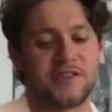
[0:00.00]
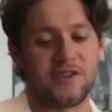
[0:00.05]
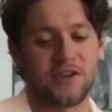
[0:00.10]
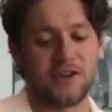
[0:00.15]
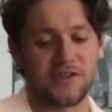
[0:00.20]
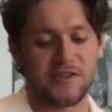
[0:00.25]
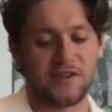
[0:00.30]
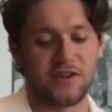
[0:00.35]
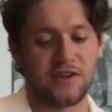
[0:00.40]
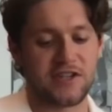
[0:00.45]

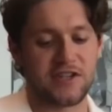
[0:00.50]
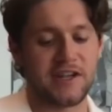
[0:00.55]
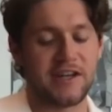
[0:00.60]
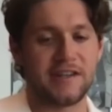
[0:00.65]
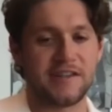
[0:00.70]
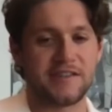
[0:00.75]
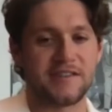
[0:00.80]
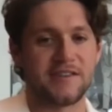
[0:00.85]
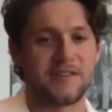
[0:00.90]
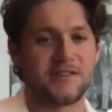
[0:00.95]
Socially
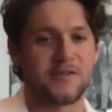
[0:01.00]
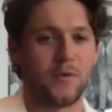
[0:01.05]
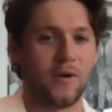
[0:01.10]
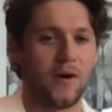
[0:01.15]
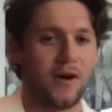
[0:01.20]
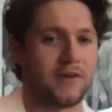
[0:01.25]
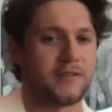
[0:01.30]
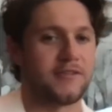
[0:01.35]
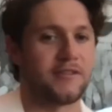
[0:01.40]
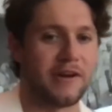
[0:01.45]
distanced
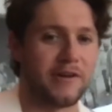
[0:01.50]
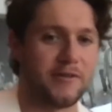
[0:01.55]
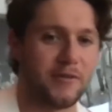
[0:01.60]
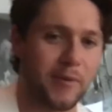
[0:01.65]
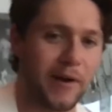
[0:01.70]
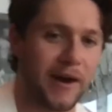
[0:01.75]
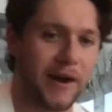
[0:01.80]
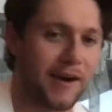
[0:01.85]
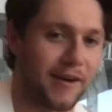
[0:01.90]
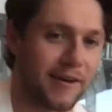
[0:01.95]
walks around
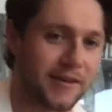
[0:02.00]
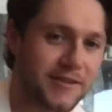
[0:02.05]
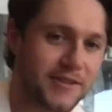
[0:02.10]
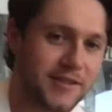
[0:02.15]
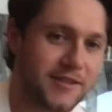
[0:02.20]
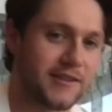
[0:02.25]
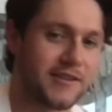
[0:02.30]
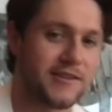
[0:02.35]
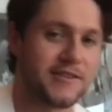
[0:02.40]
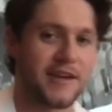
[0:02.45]
parks.
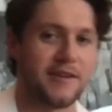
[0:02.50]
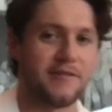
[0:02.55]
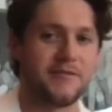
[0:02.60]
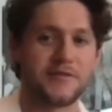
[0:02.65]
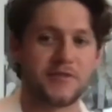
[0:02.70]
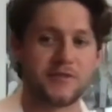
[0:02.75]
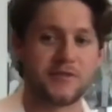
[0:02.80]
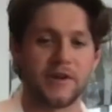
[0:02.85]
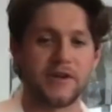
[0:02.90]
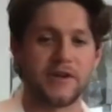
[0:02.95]

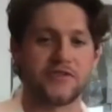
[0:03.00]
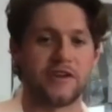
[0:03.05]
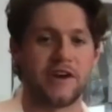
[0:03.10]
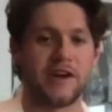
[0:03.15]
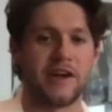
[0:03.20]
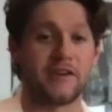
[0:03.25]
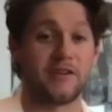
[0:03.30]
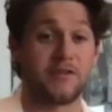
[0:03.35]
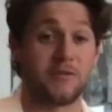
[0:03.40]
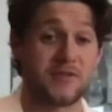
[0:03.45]
Sounds quite
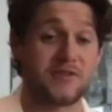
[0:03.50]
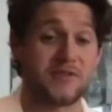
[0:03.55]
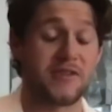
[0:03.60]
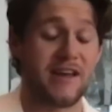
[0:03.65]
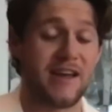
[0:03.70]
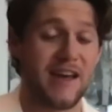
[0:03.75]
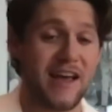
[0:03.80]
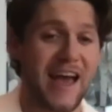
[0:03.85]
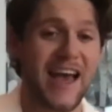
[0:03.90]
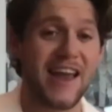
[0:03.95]
strange.
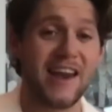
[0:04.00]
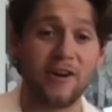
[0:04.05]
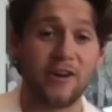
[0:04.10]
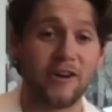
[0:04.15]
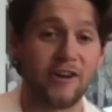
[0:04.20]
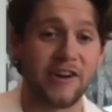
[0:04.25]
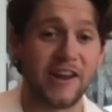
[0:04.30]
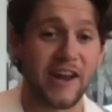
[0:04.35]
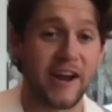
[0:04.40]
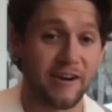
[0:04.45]
Any
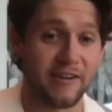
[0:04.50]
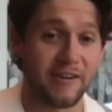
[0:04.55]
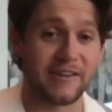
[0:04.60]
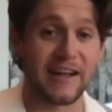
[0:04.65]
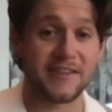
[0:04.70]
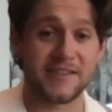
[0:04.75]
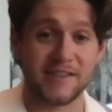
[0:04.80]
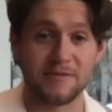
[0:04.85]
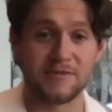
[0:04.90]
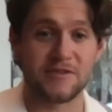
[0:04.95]
other year,
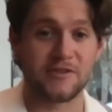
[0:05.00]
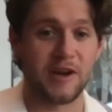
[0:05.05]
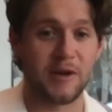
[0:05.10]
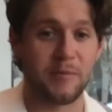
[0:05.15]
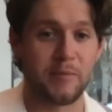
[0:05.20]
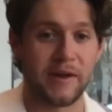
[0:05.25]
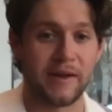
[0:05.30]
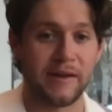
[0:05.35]
that sounds creepy.